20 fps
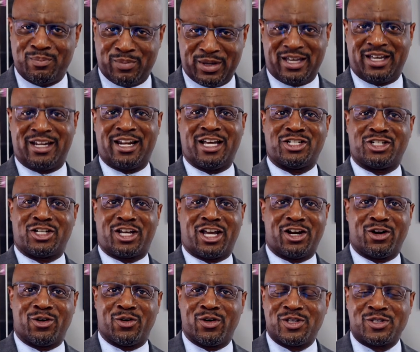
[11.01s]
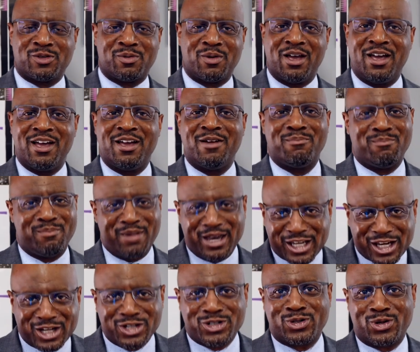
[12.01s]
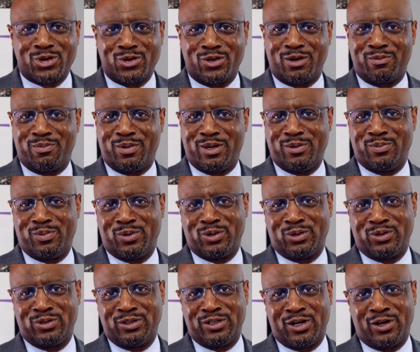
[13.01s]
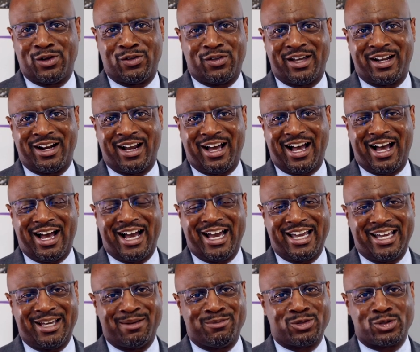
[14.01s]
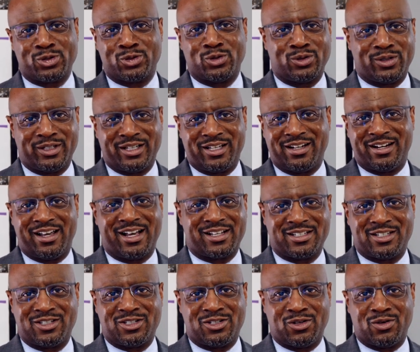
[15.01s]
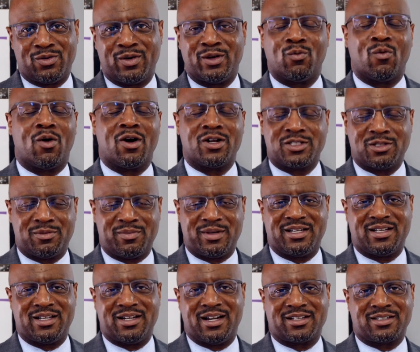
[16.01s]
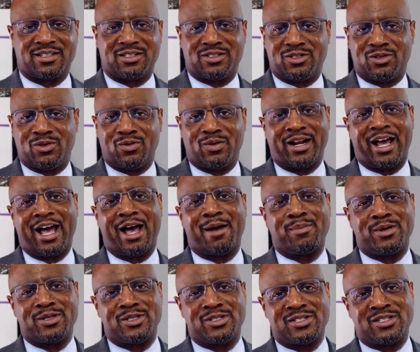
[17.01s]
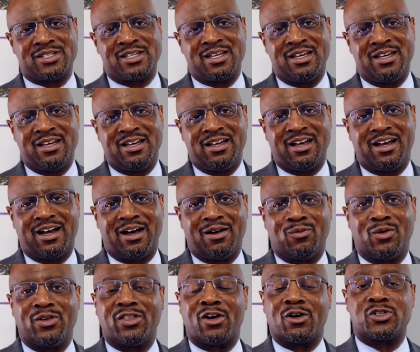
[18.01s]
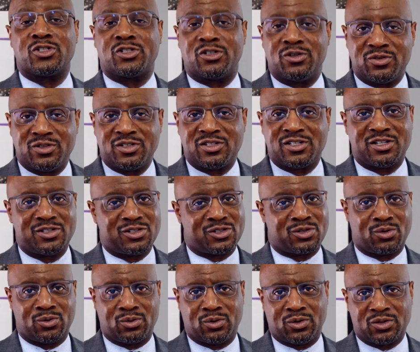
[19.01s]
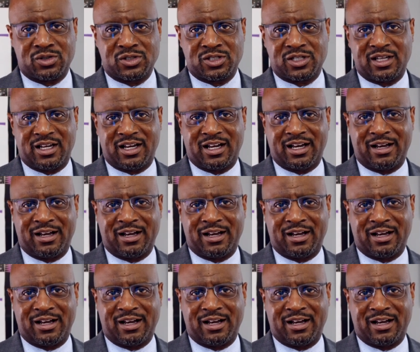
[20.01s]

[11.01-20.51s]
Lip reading: being an educator is making sure that people know that I am truly connected to and want to be connected to what happens with our students in schools.